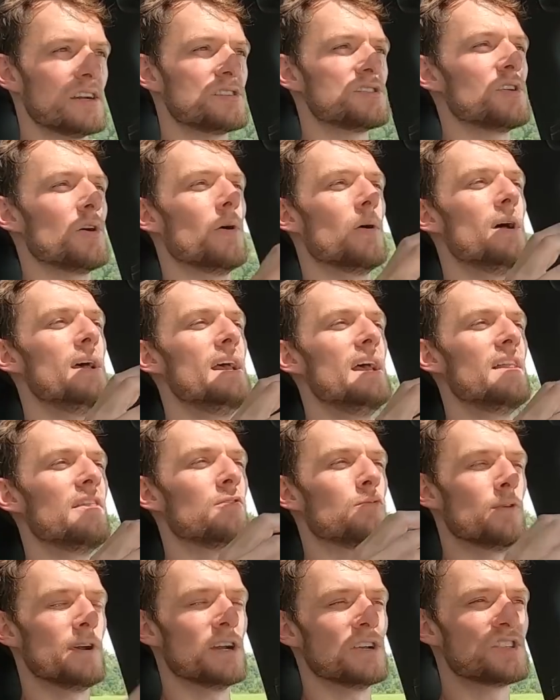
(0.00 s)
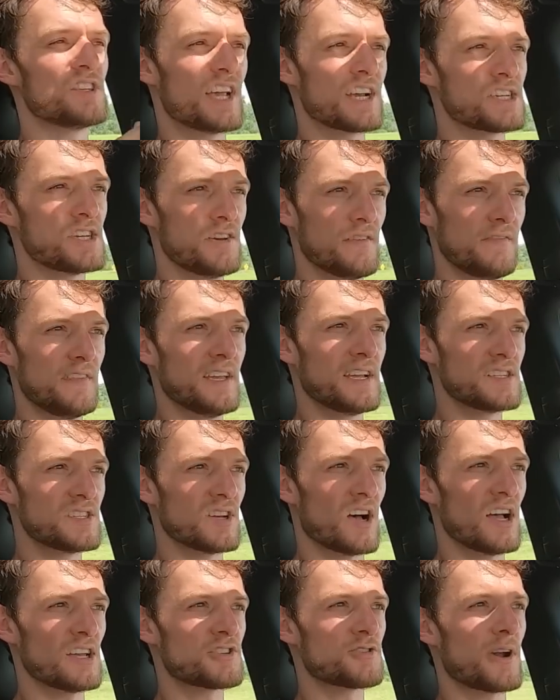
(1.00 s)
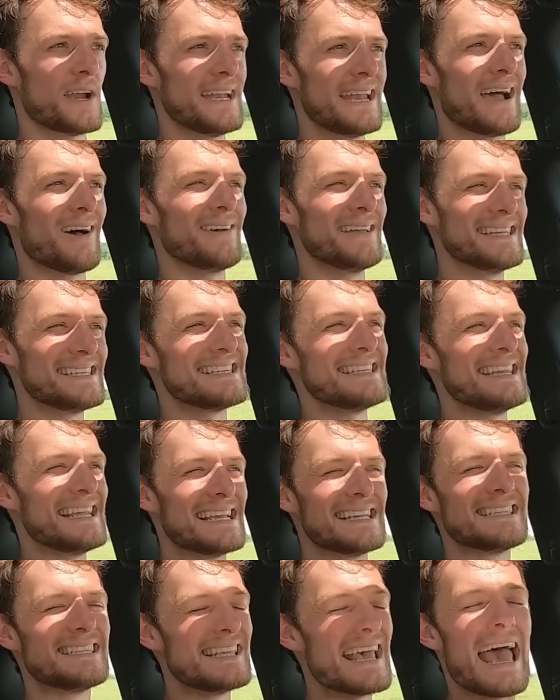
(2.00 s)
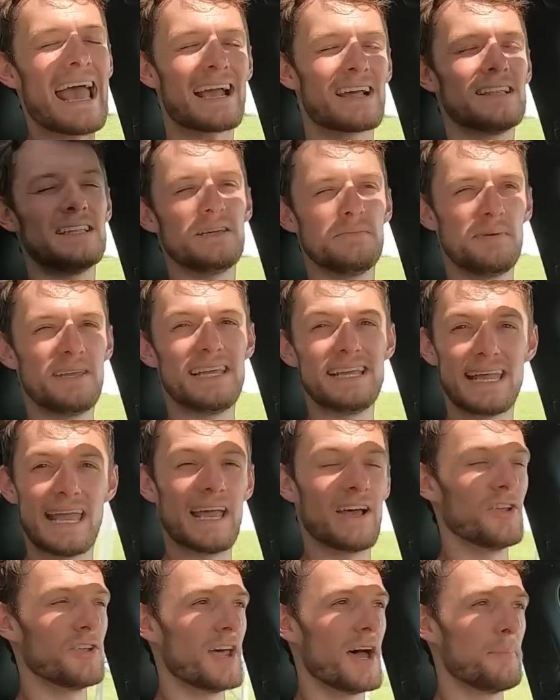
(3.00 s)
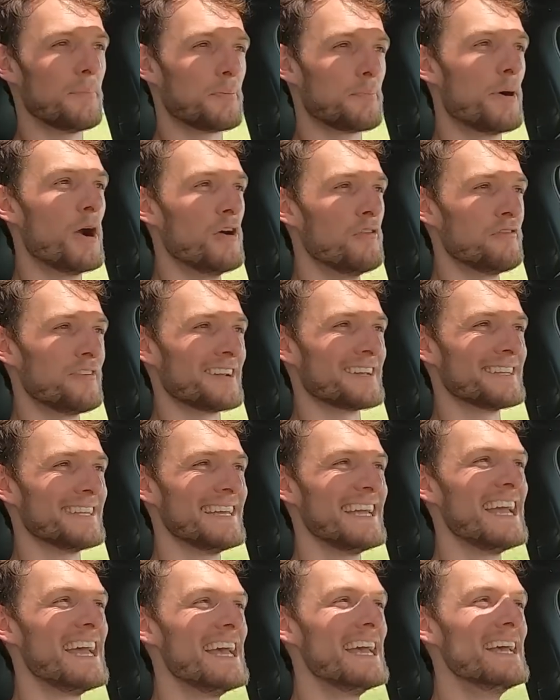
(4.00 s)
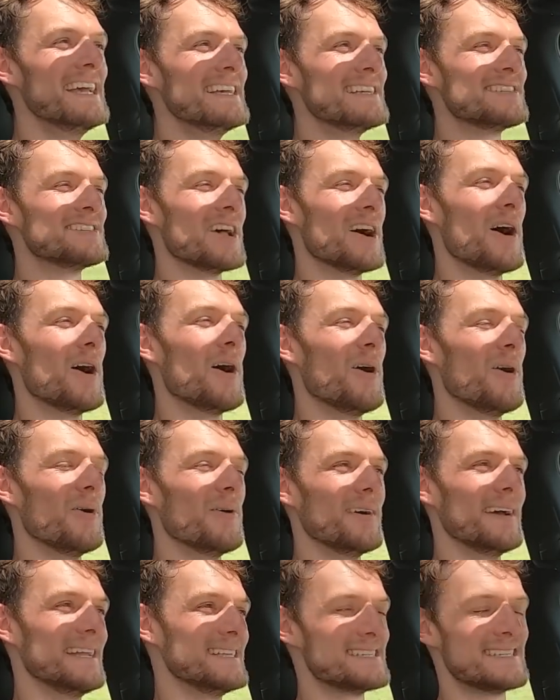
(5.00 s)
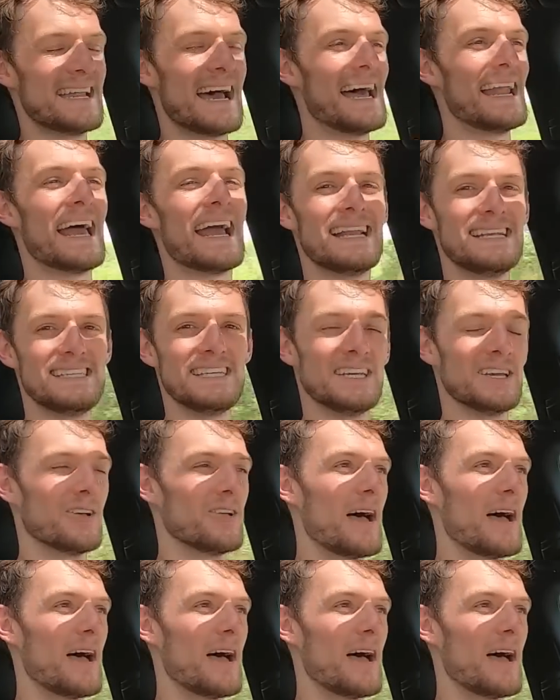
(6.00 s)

So the rear section of the exhaust right now isn't exactly being held up perfectly, so it's not ideal.